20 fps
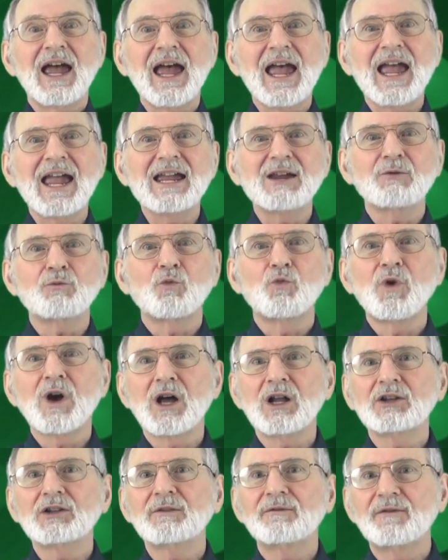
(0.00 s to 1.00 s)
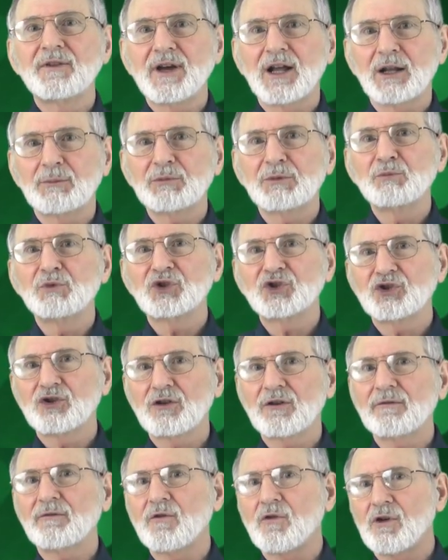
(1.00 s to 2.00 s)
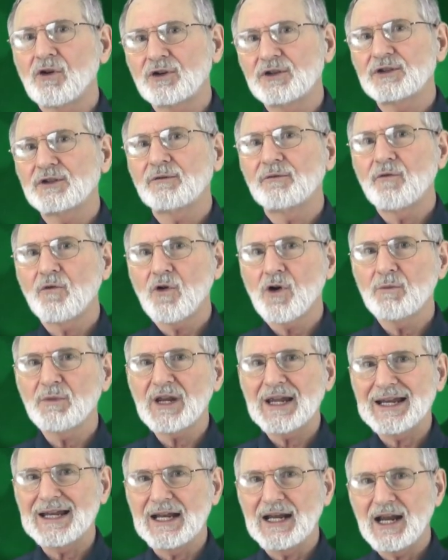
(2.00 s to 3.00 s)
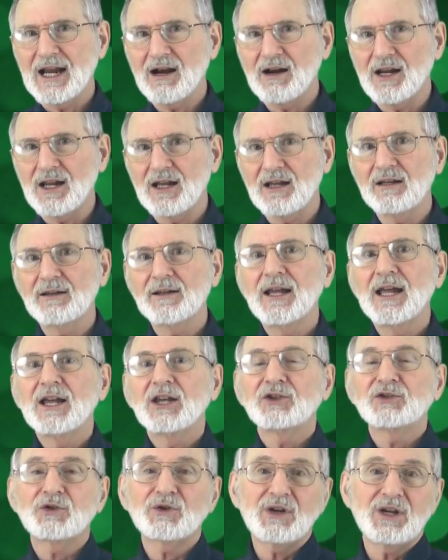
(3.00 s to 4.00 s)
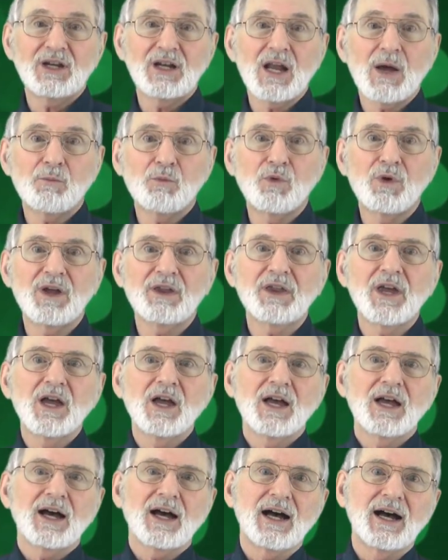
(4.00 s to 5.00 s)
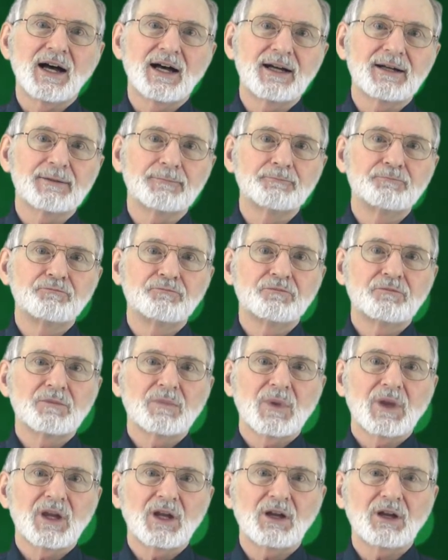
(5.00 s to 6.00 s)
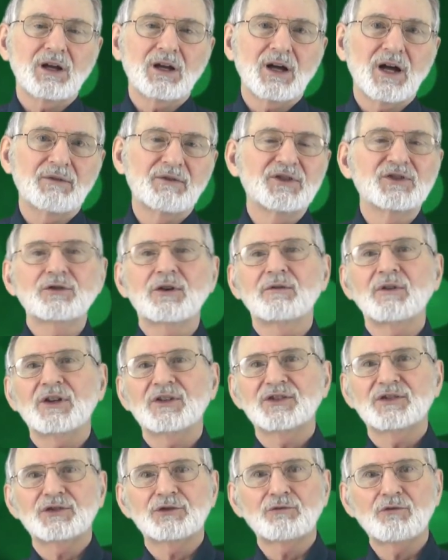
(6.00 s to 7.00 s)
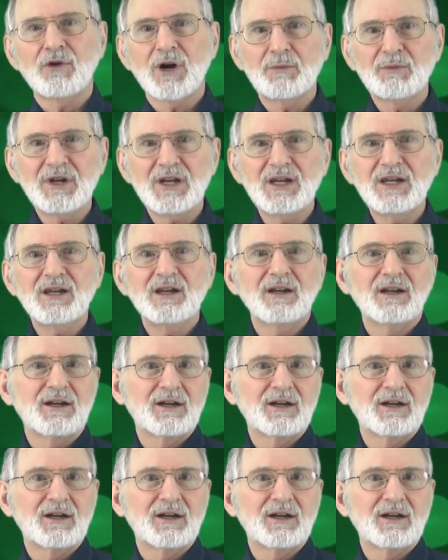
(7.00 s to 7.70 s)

a well-developed mature forest forming in an area. So you end up with often sort of a scrubby